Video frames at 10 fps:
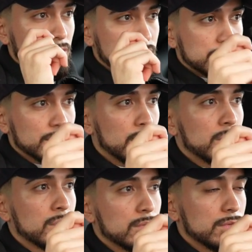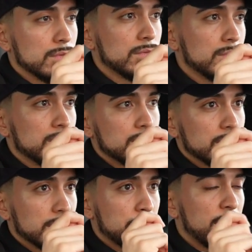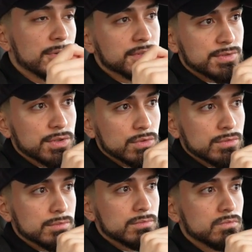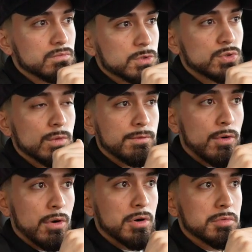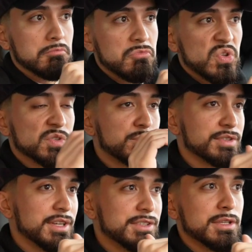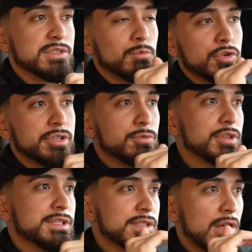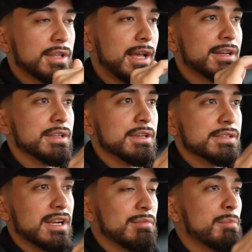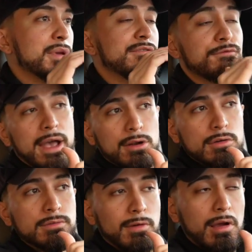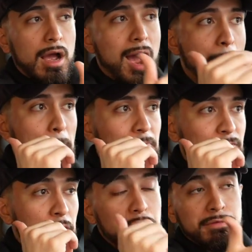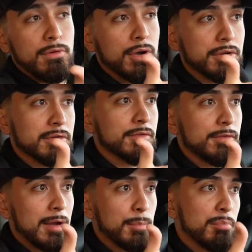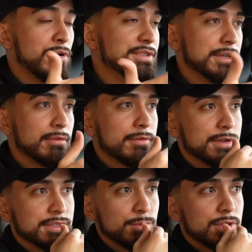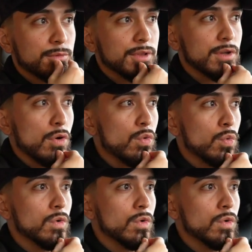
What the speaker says: 2. So the Mountain Is You, so far, is presenting some really, really solid ideas that I'm a big fan of. Very fond of, appreciative of, and it's really, really cool,